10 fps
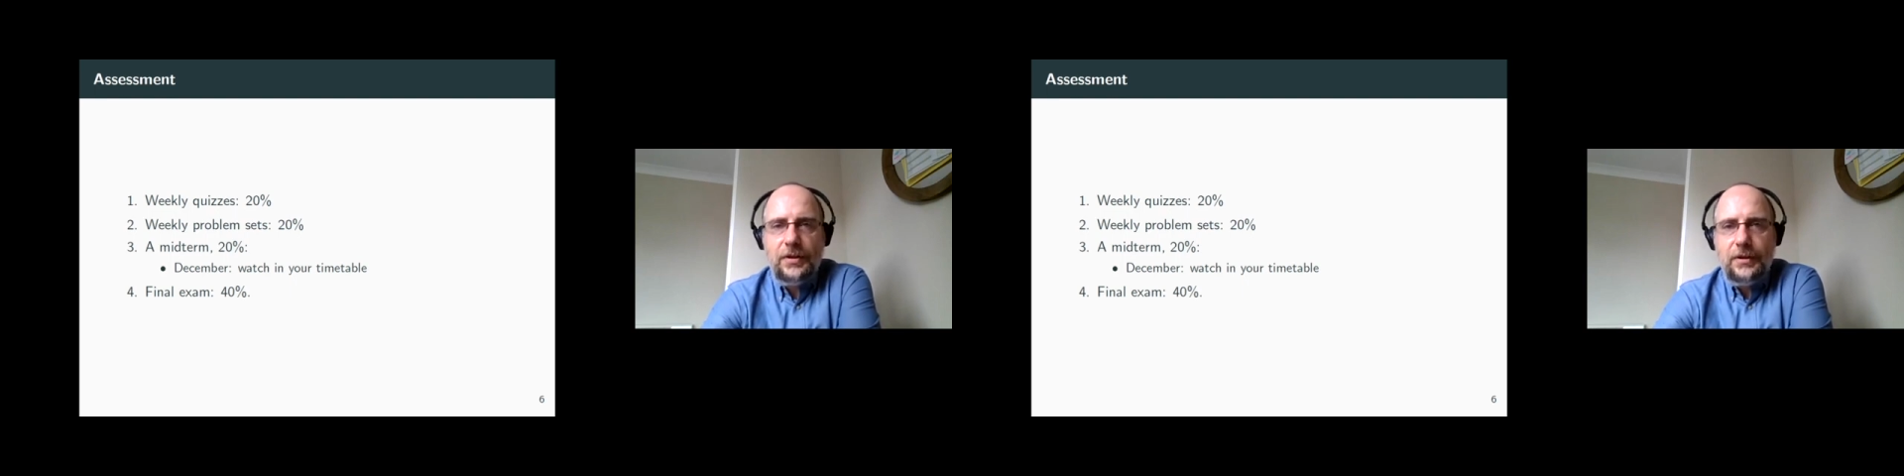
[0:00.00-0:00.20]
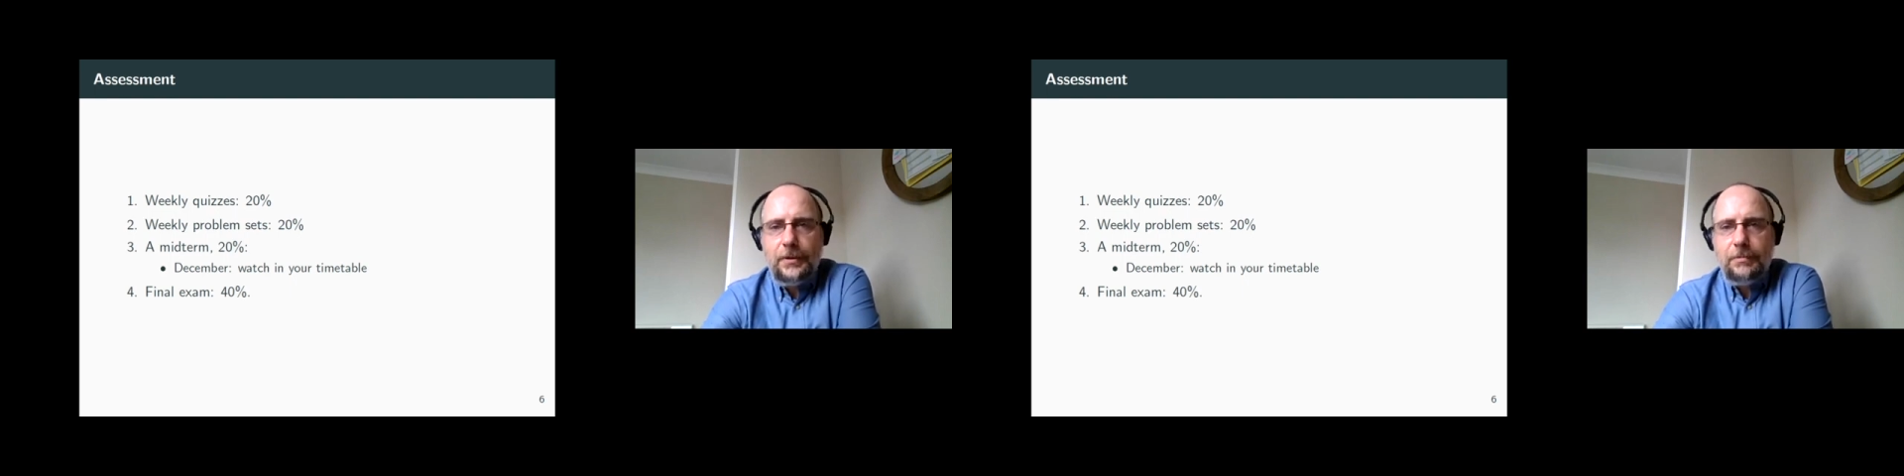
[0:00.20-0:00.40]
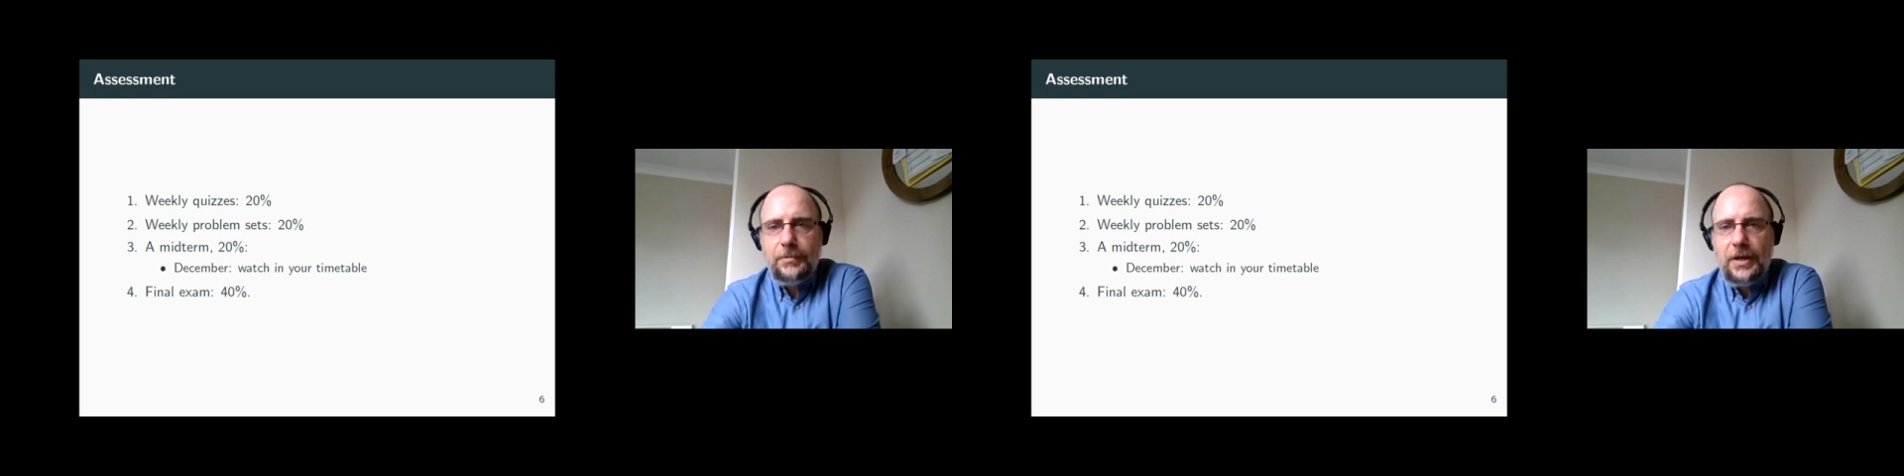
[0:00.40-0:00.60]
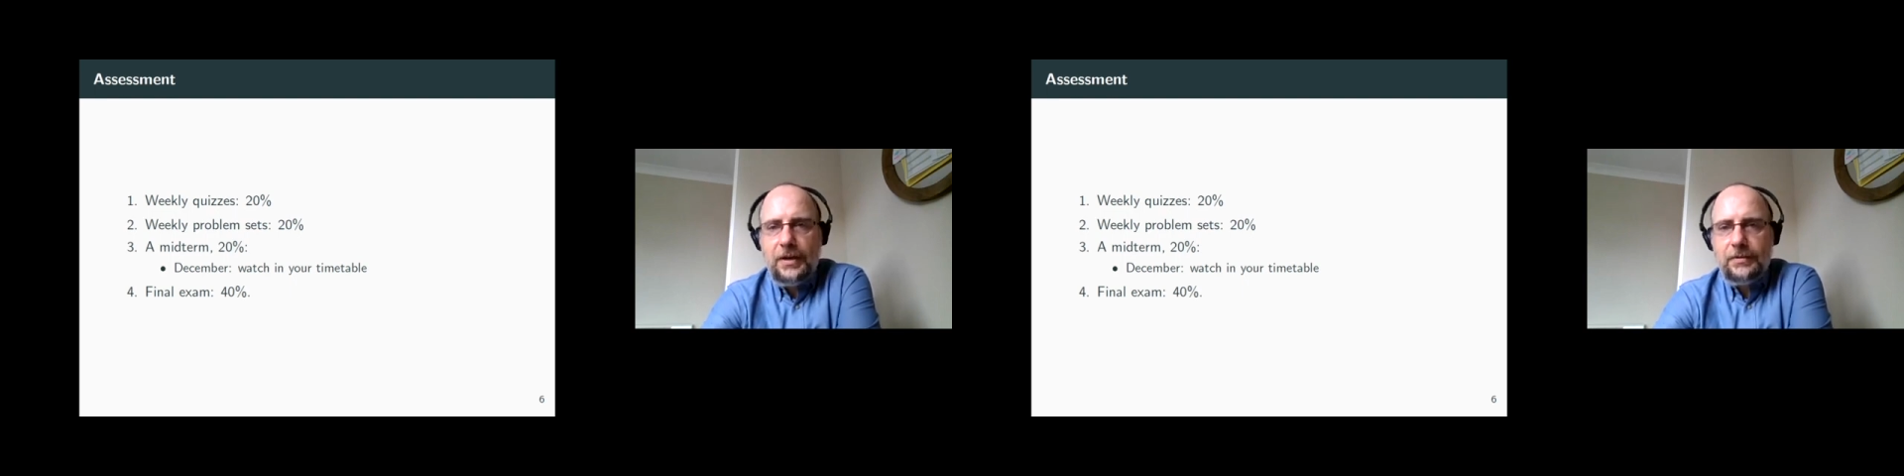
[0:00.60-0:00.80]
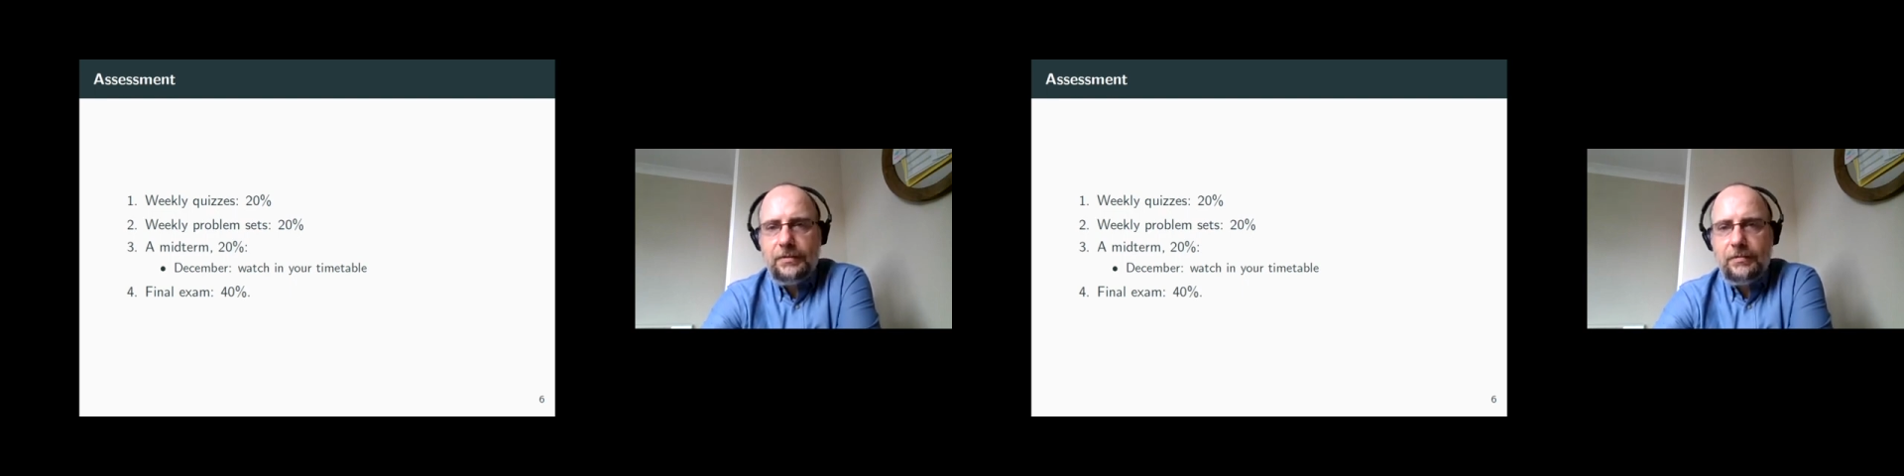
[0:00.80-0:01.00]
uh,
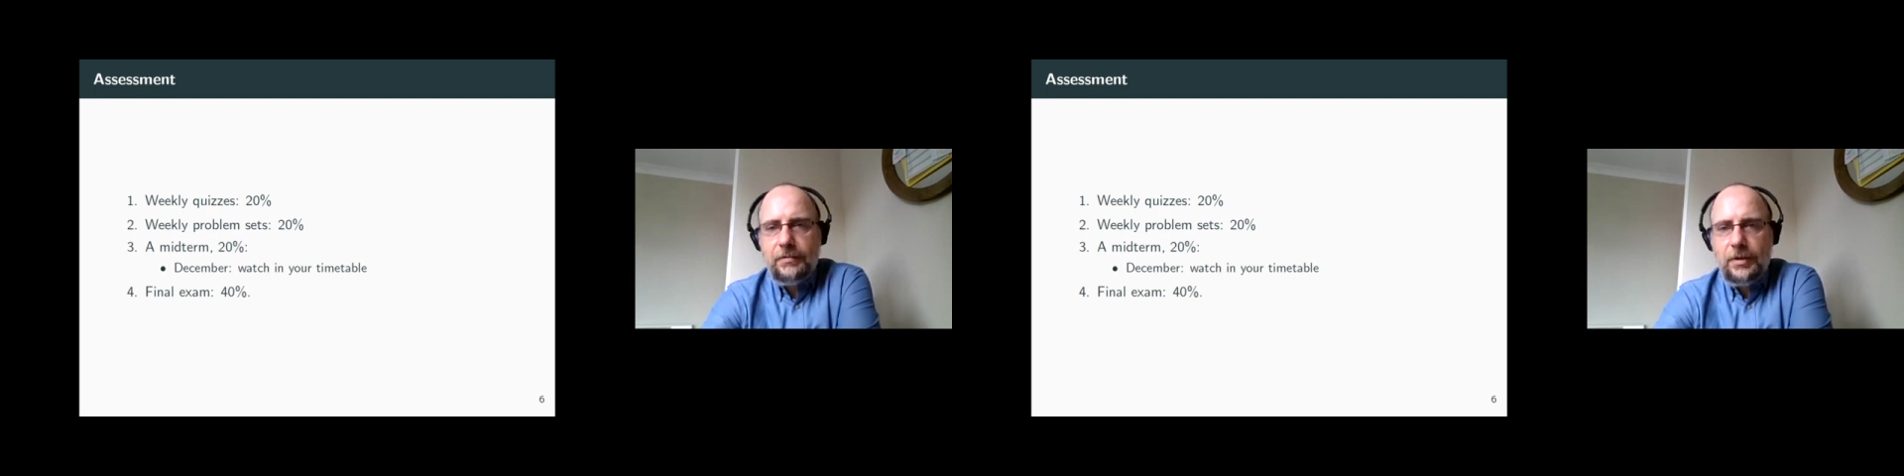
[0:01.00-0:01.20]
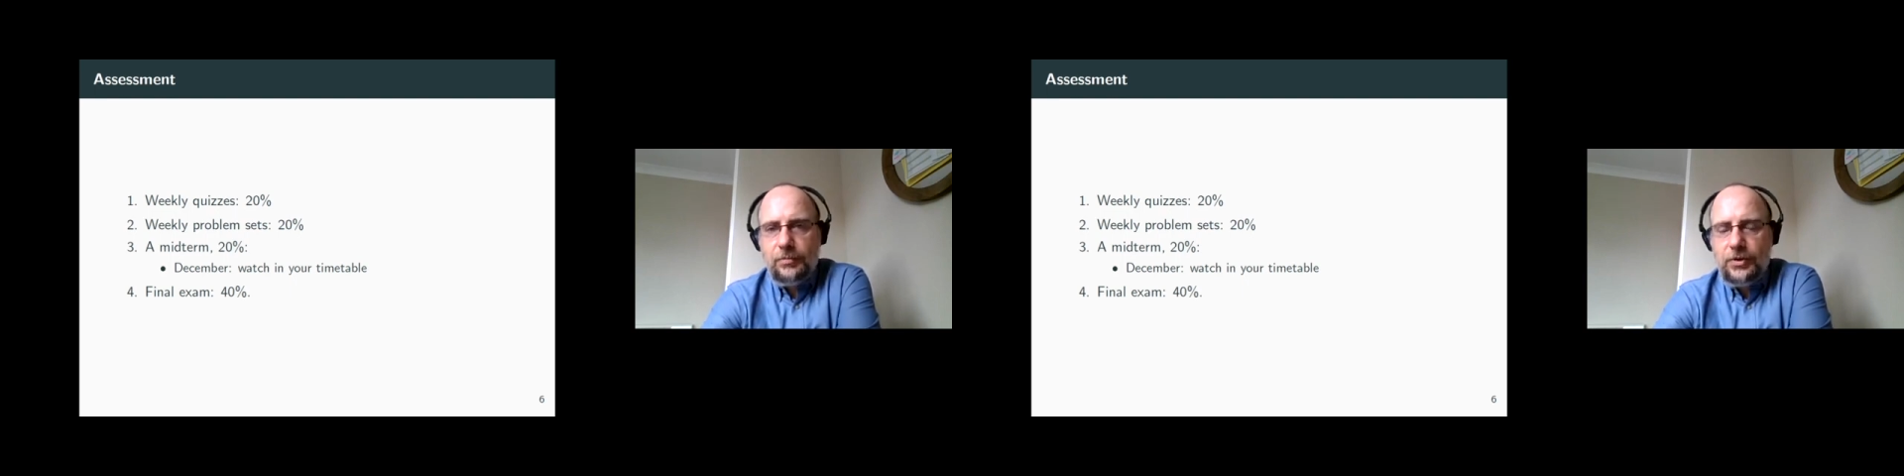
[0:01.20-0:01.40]
that are